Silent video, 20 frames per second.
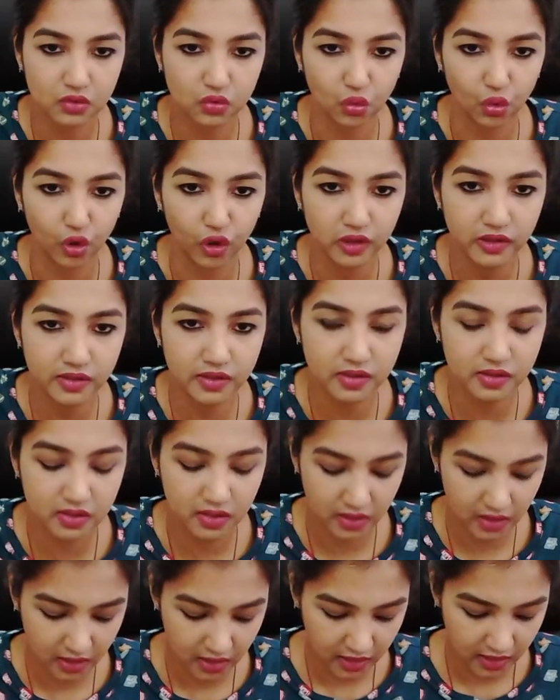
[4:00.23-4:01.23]

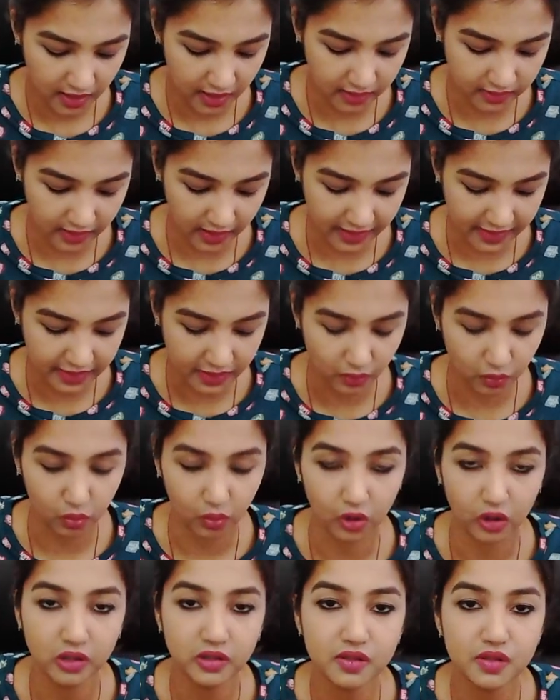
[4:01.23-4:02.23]
Swords and the 8 of
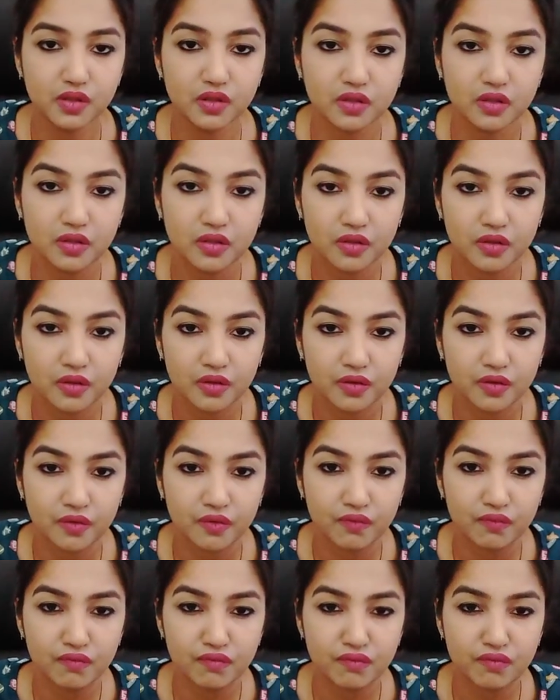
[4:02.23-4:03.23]
Wands.
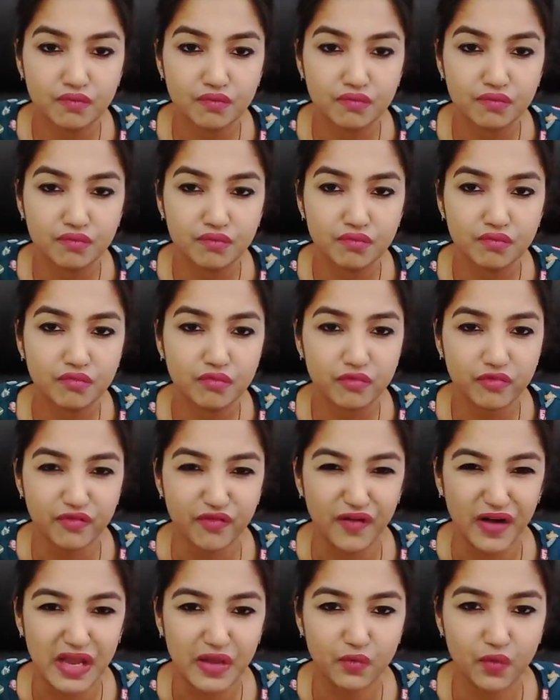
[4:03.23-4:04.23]

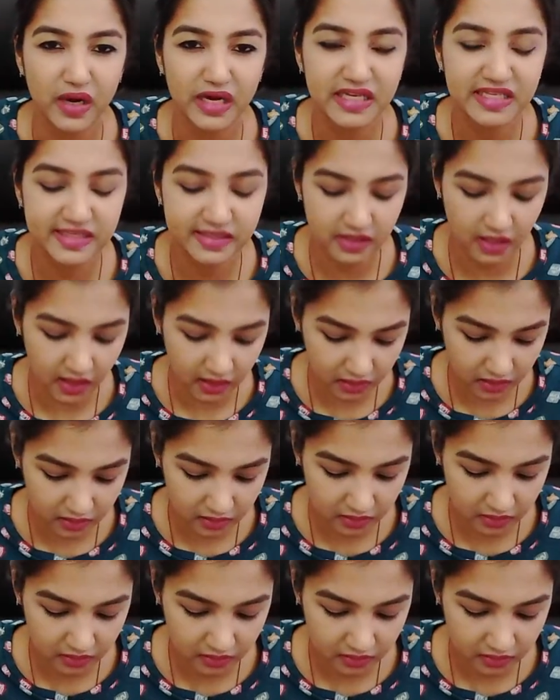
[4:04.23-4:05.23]
Very, very stuck.
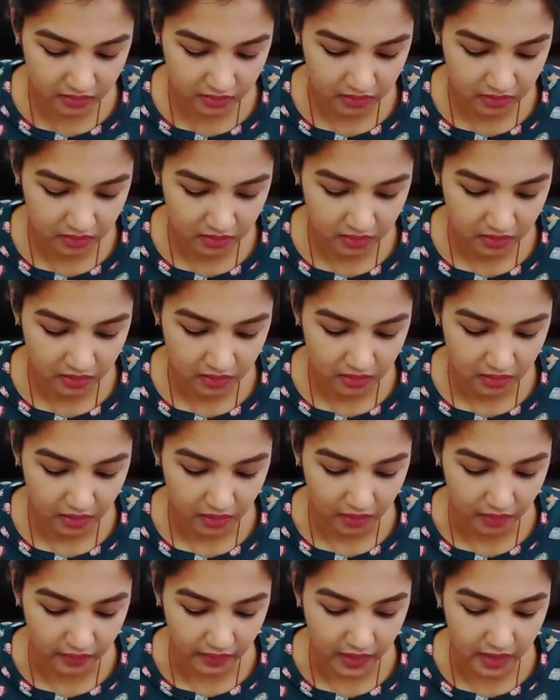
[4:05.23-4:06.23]

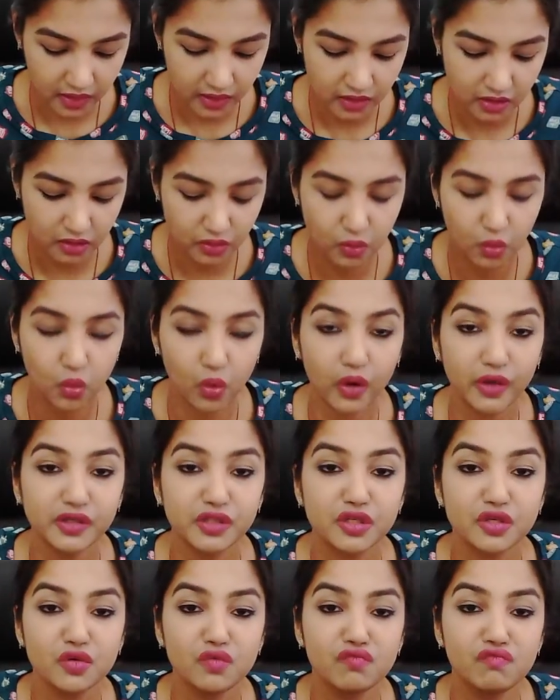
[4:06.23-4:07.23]
Okay? You
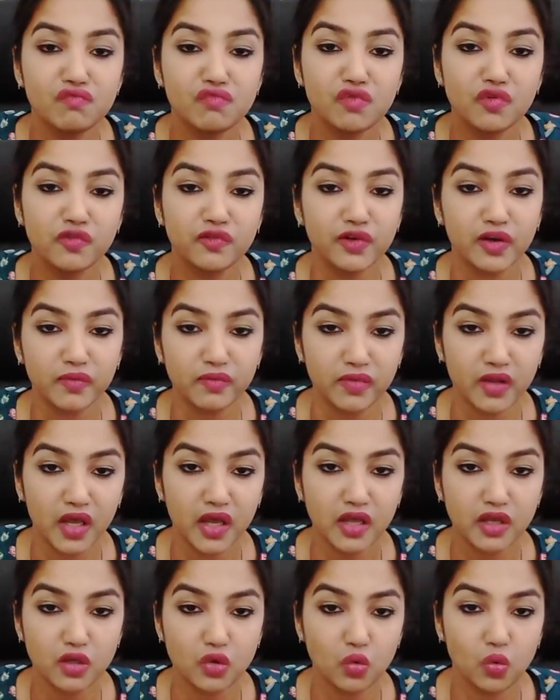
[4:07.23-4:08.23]
want to move from
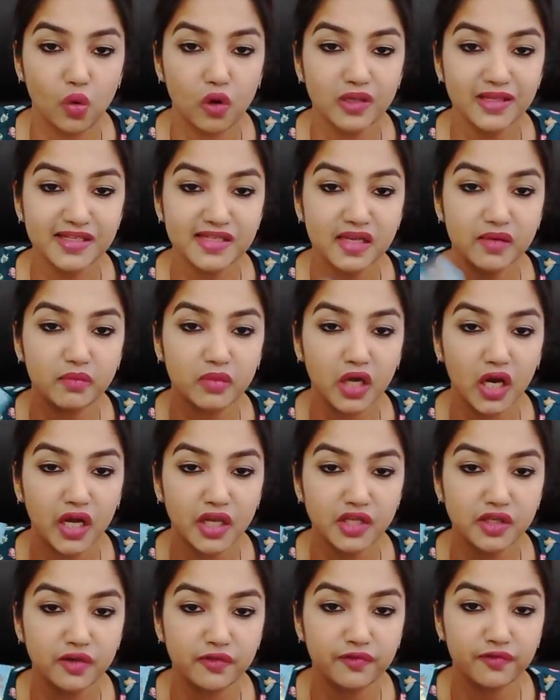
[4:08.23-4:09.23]
there. You want some
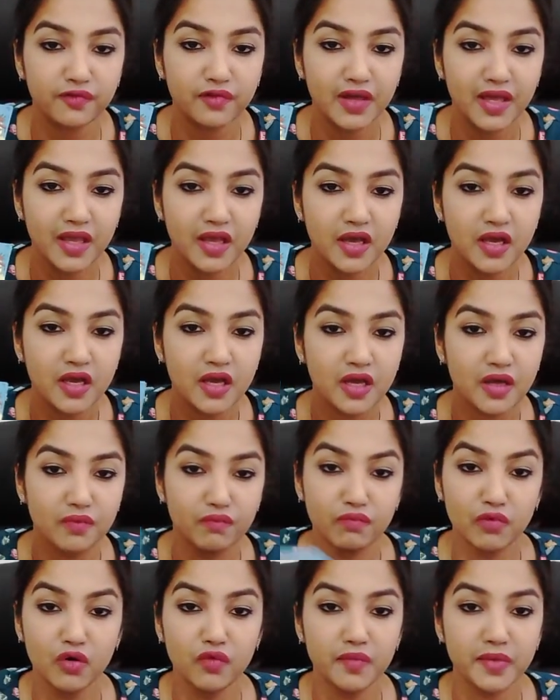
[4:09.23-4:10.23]
kind of
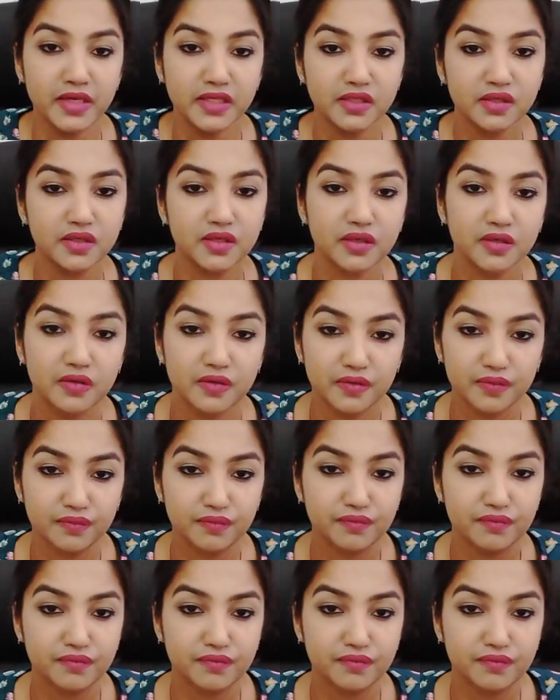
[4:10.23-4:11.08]
movement.